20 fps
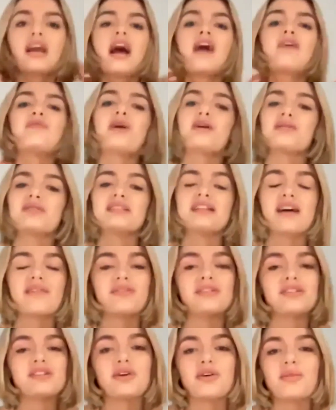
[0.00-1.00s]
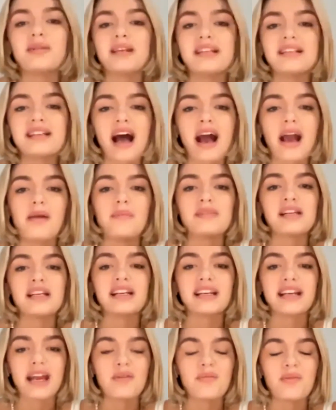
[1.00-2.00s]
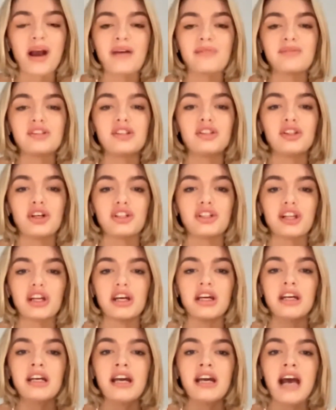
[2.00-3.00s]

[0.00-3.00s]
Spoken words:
I've worked with Stefan so many times, and again, we have such a